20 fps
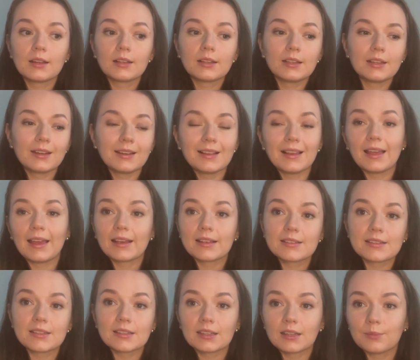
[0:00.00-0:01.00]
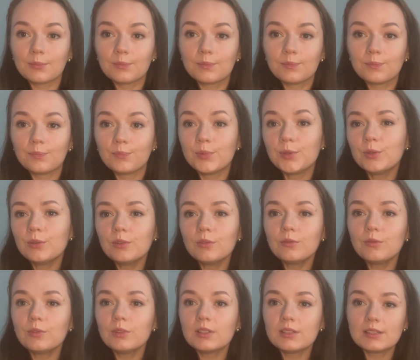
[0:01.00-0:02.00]
little extra
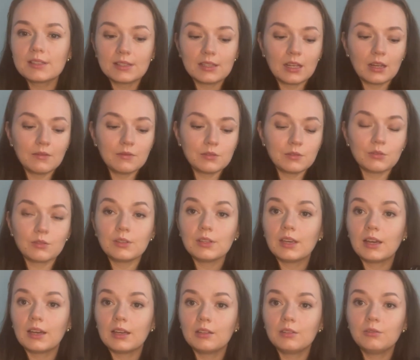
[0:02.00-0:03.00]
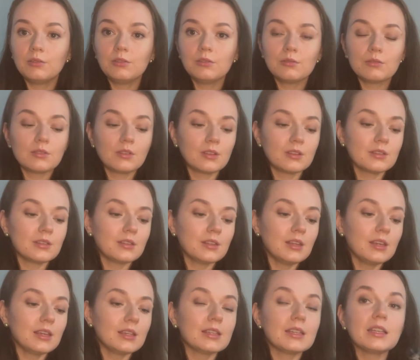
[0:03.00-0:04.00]
beautiful and stuff. So yeah, I do use this
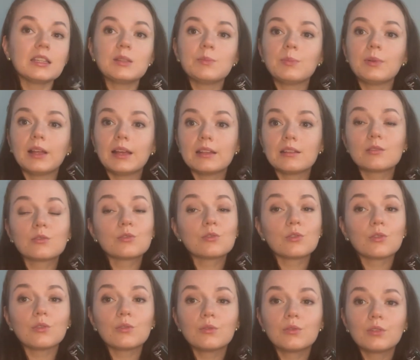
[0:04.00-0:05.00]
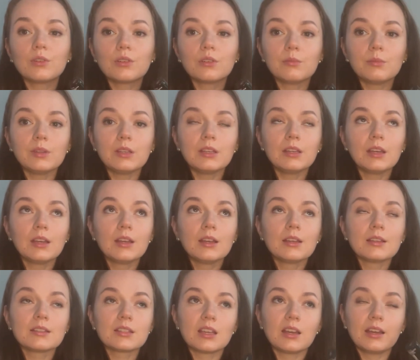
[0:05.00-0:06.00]
stick. It blends so good on me.
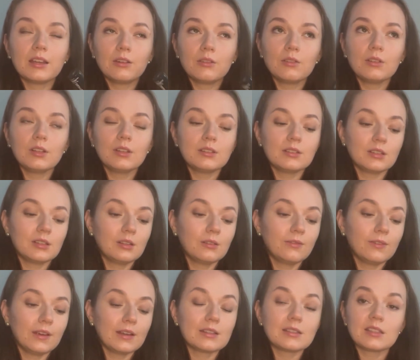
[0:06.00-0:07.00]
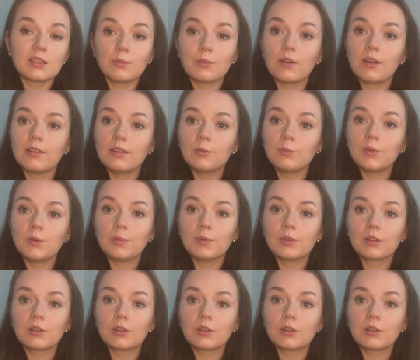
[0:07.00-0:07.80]
So I know that in fact some other people